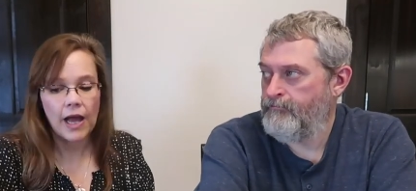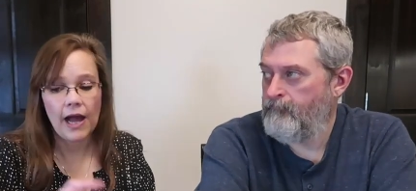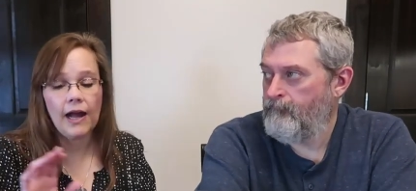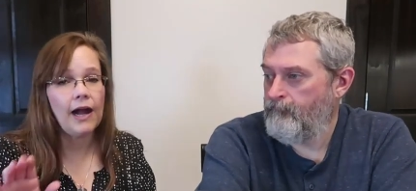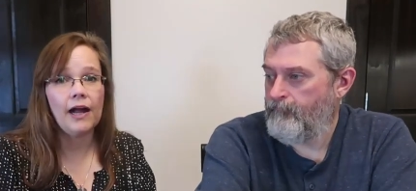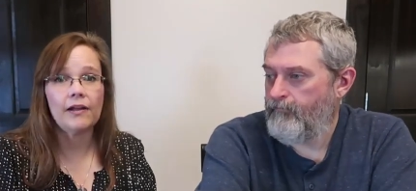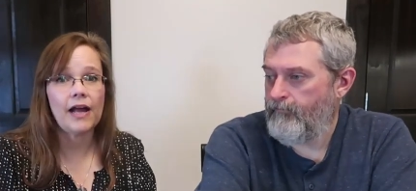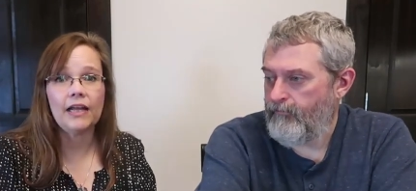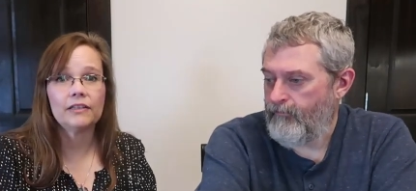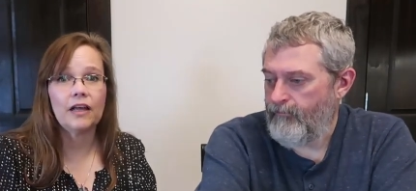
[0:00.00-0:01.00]
Speaker 1: I,
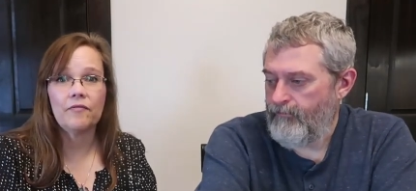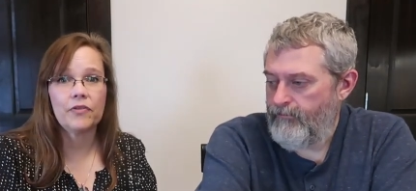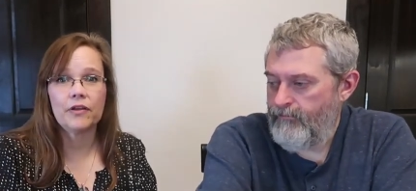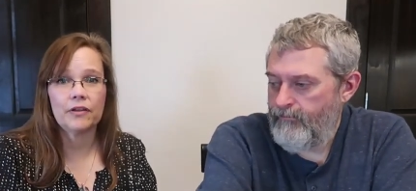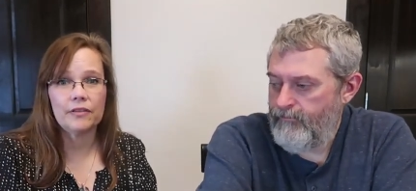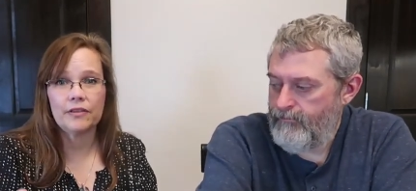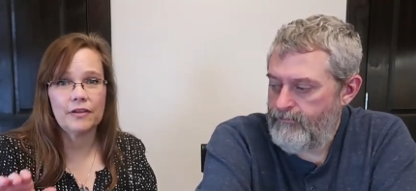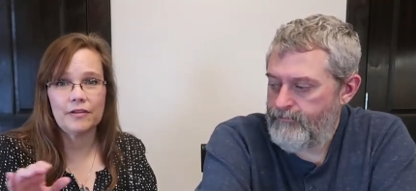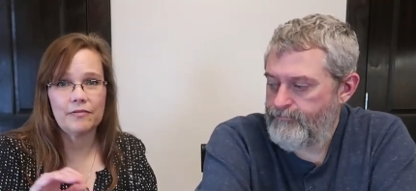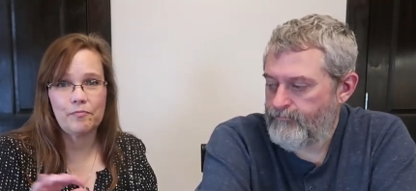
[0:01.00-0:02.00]
I, I love the,
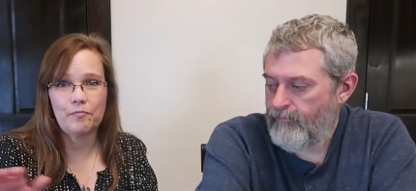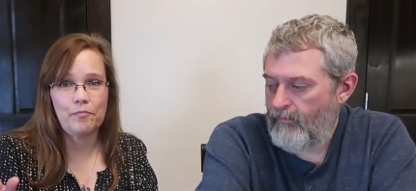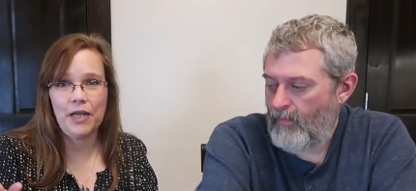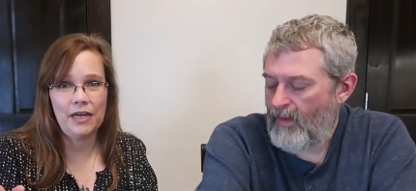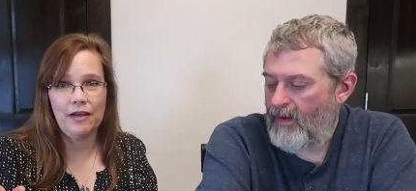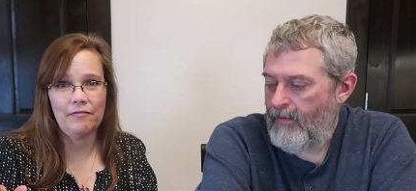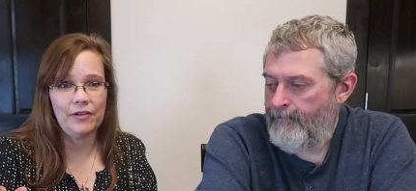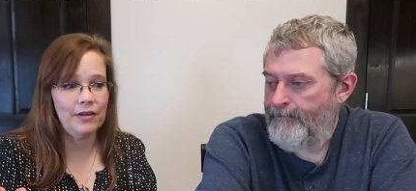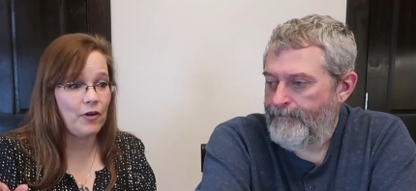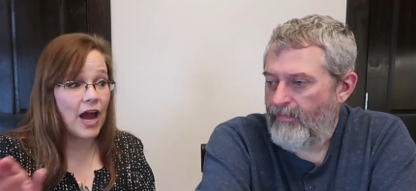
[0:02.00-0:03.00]
the peanut
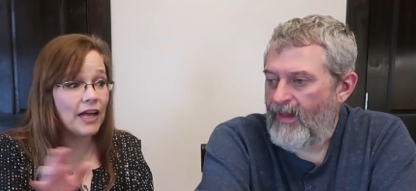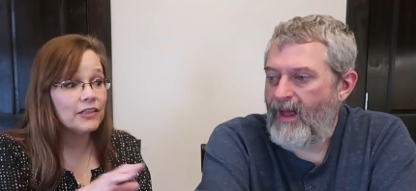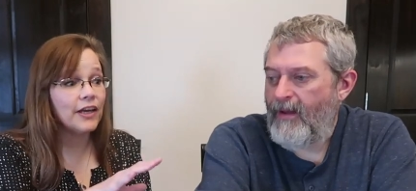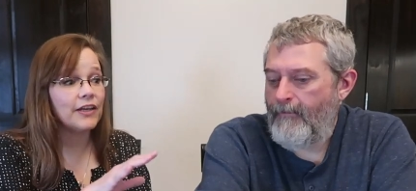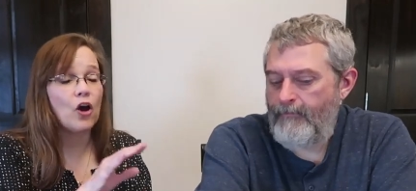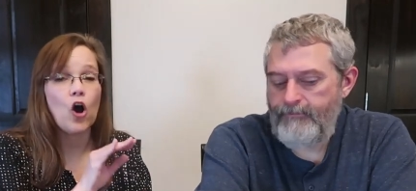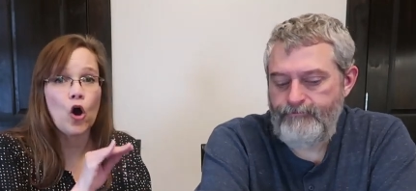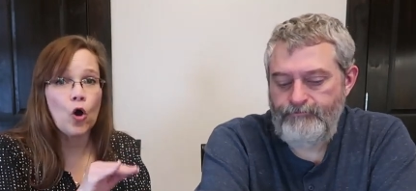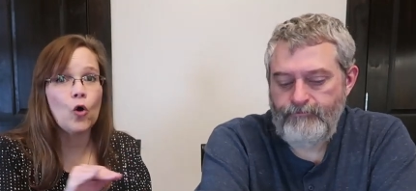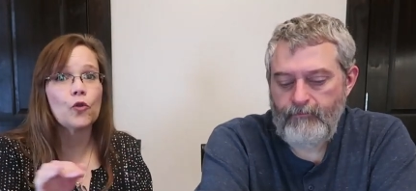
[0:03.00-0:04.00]
flavor. I like
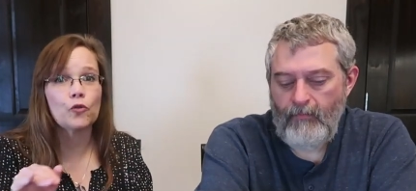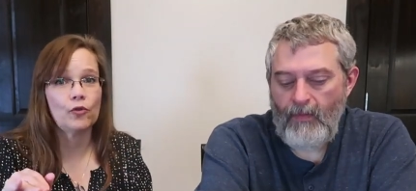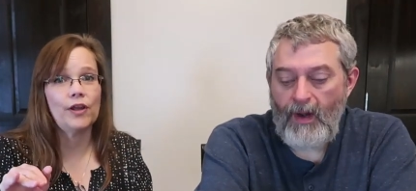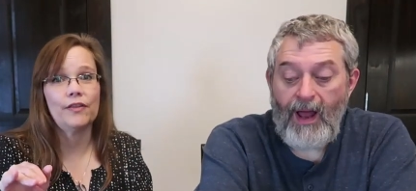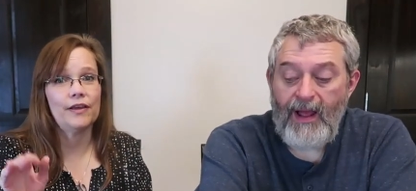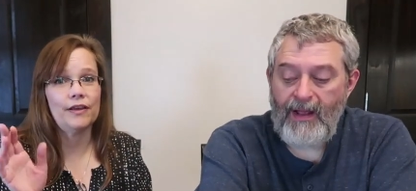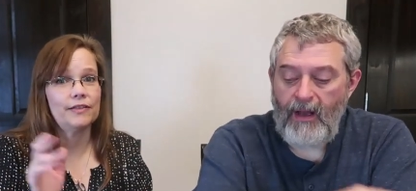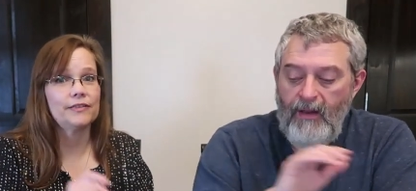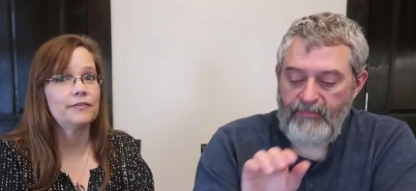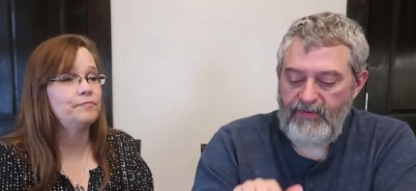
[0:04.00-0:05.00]
all three I like
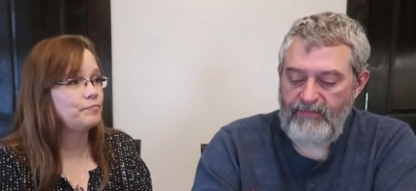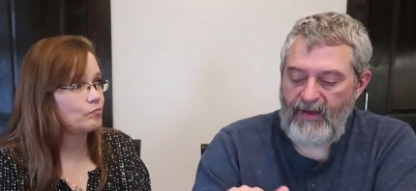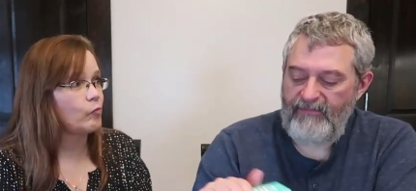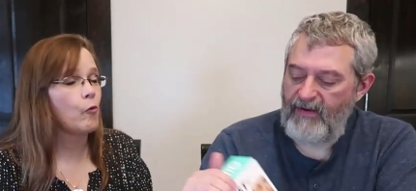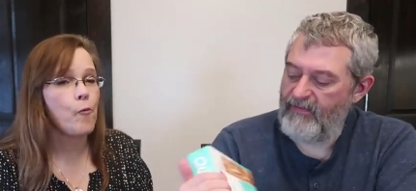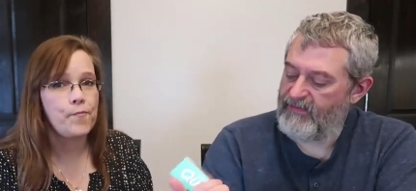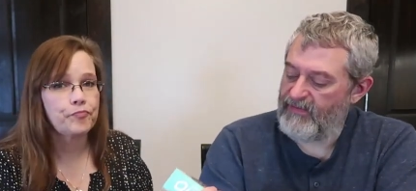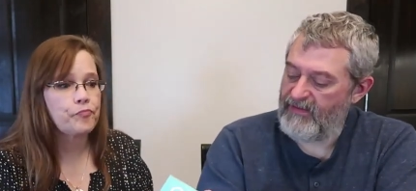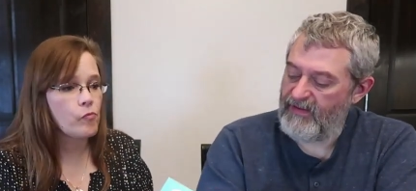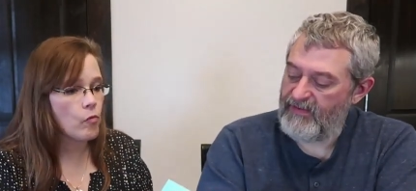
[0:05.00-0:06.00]
all
Speaker 2: of them too. My
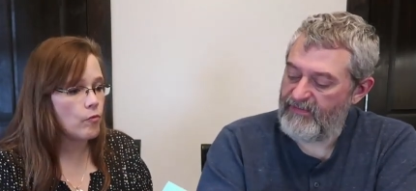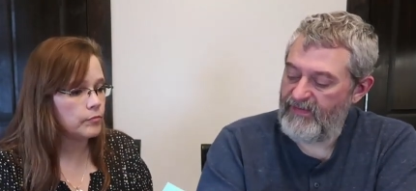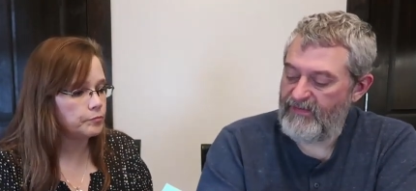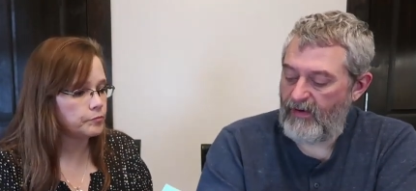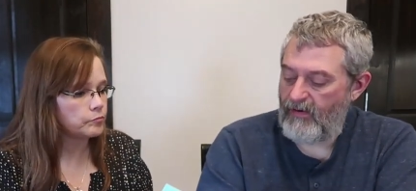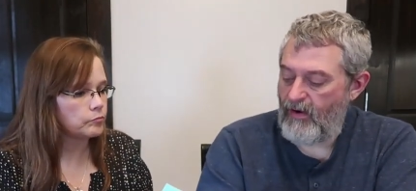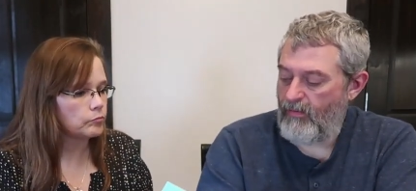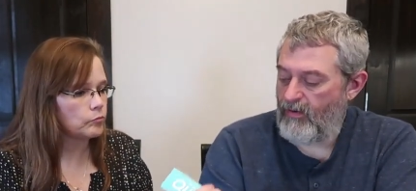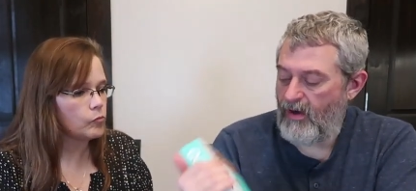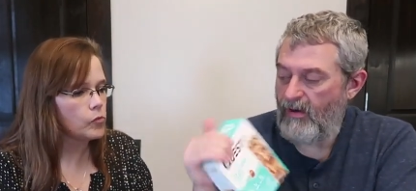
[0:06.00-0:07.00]
favorite's the sea salt
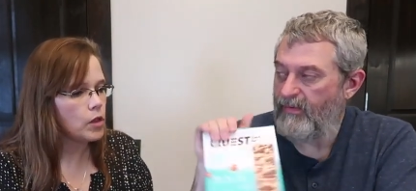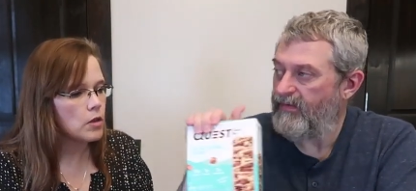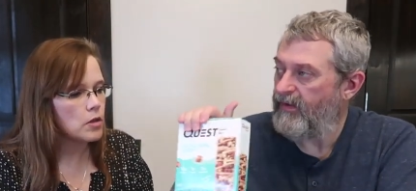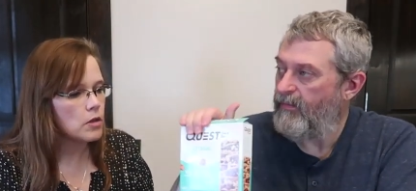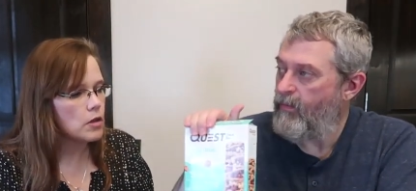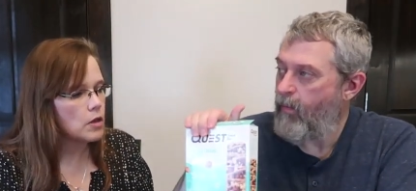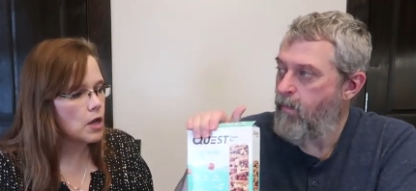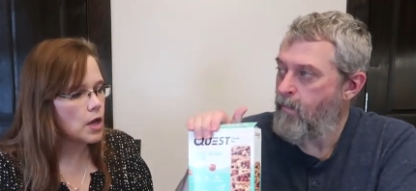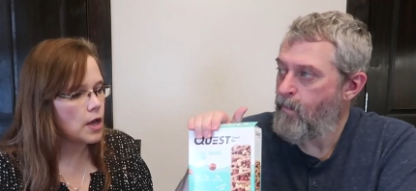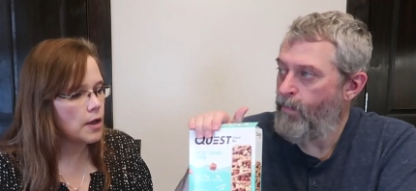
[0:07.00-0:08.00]
caramel almond though.
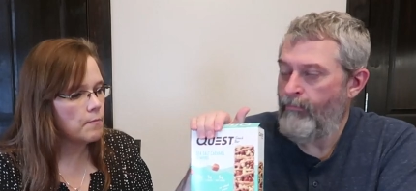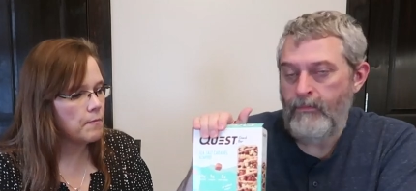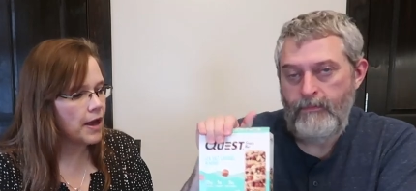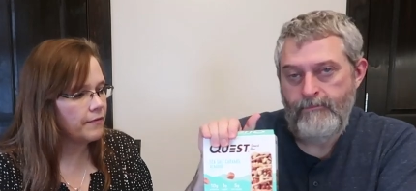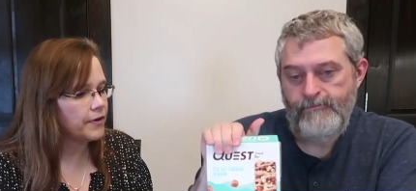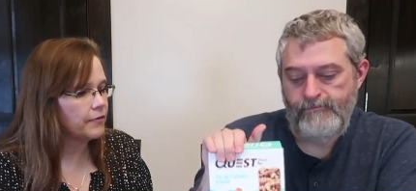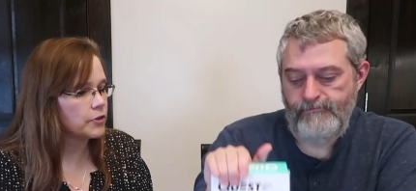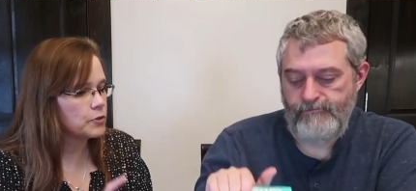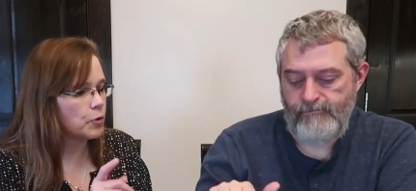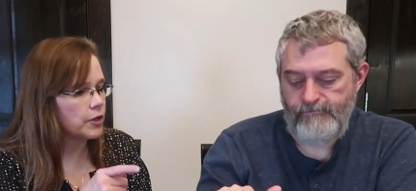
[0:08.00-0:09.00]
Speaker 1: Um, my
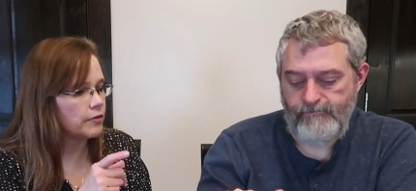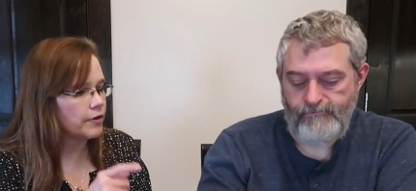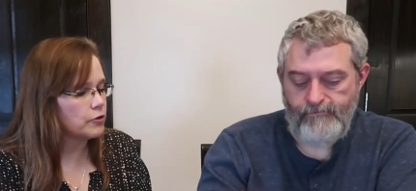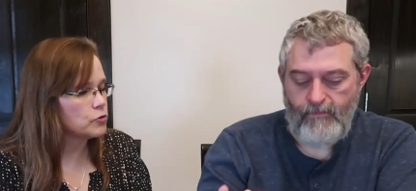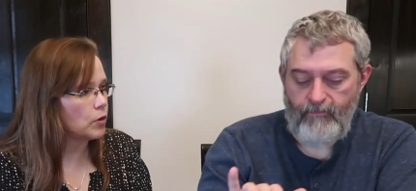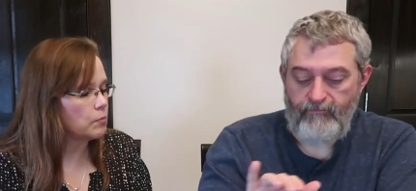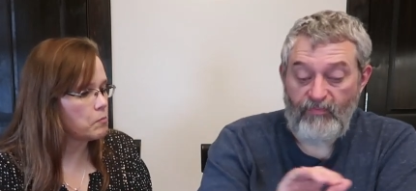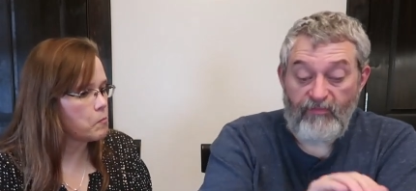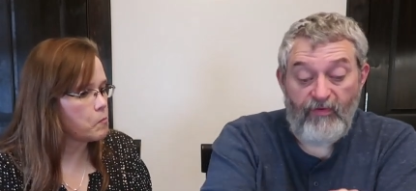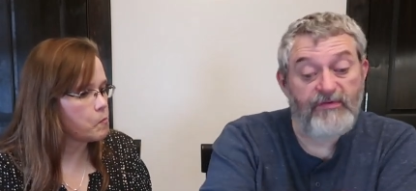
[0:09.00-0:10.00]
favorite is probably the first one.
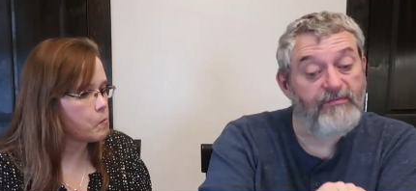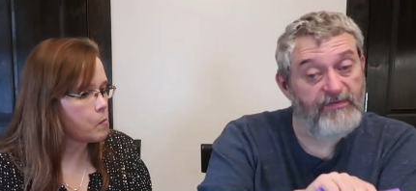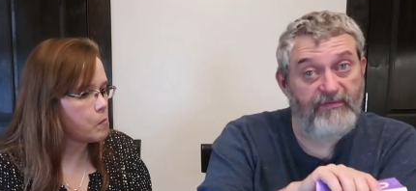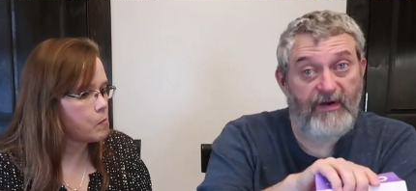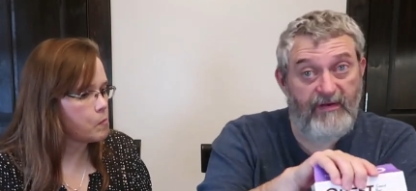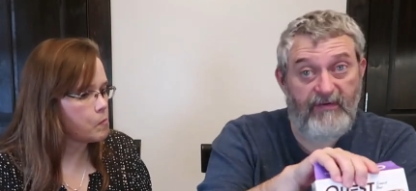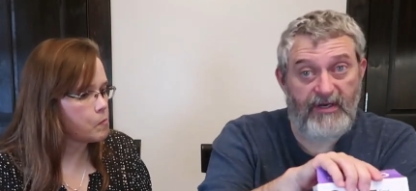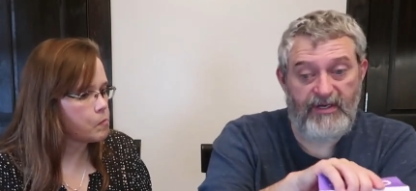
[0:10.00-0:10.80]
Speaker 2: The first one was very, very